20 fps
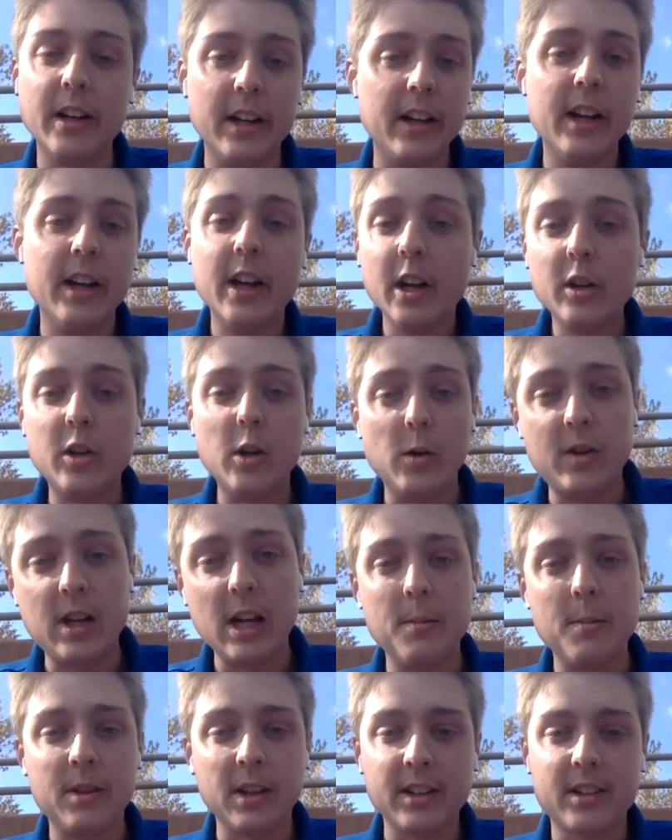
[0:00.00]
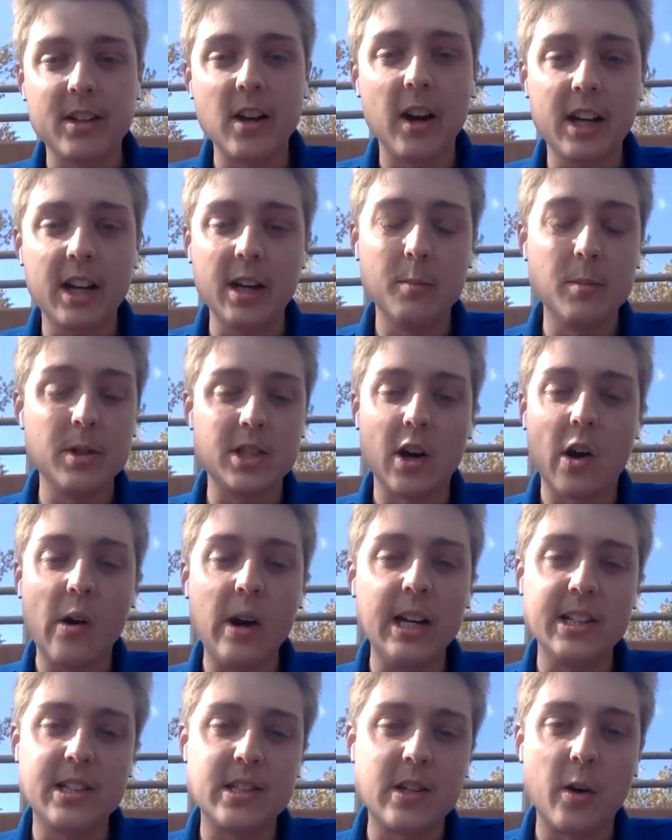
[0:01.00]
And then 2 teams in Kentucky and
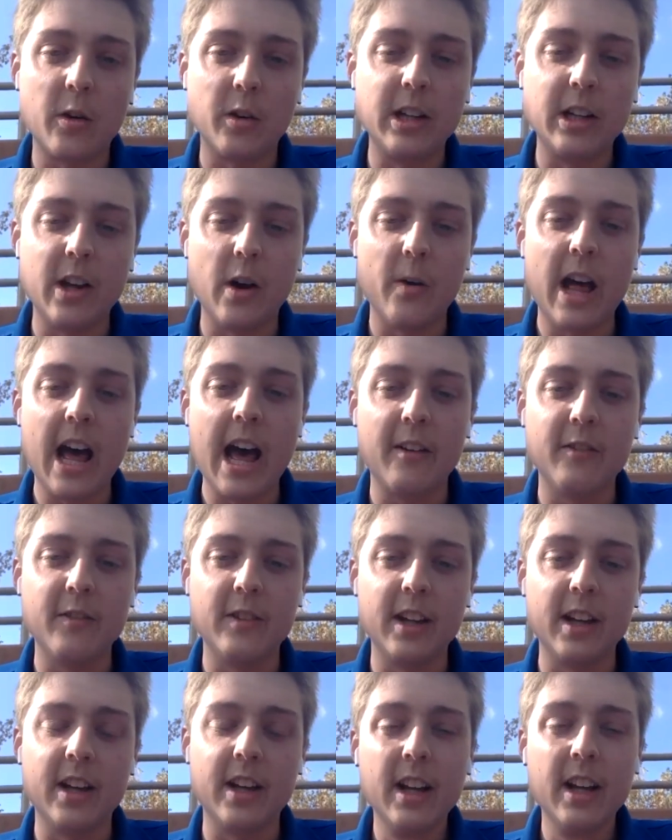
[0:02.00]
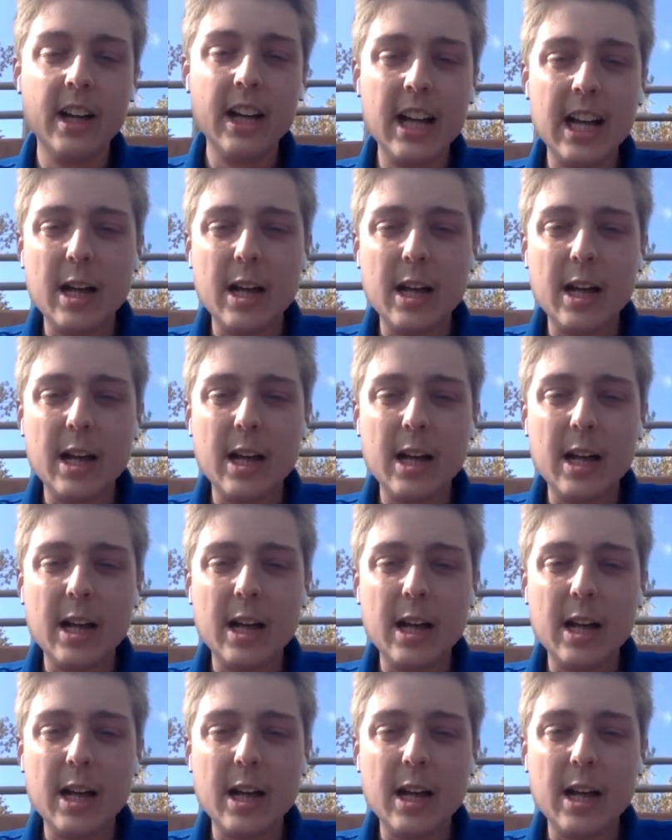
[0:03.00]
Missouri certainly don't have the